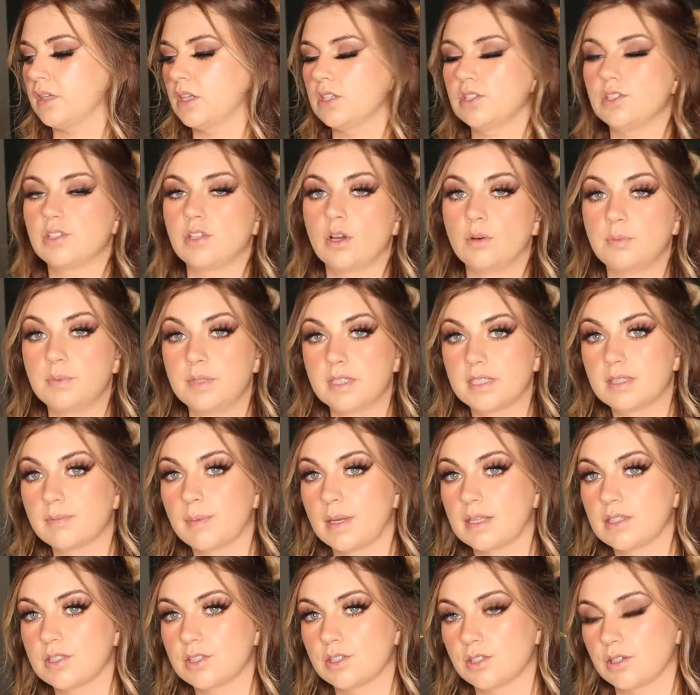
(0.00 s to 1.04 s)
soap
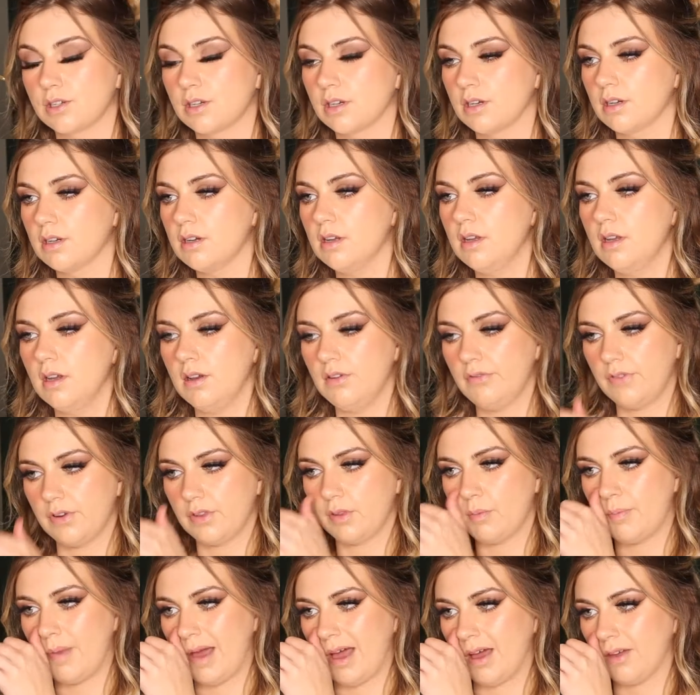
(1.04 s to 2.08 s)
dispenser for
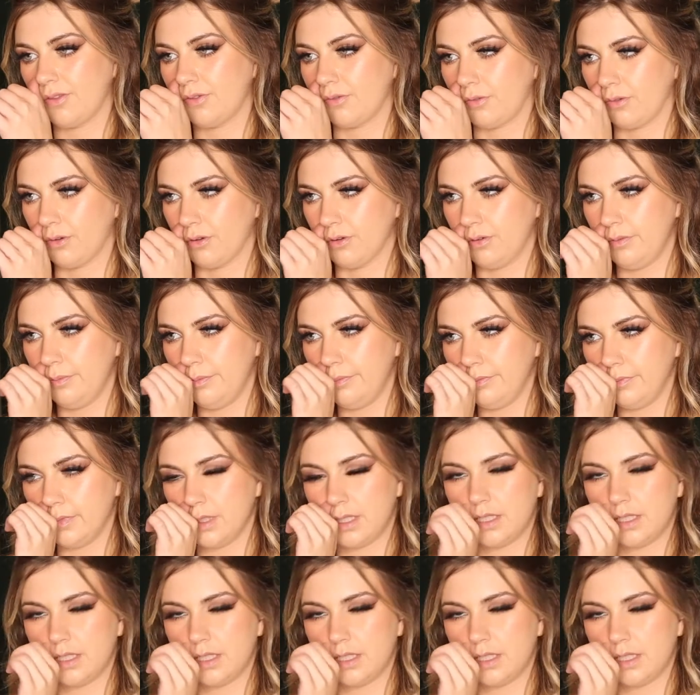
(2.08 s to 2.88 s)
the bathroom.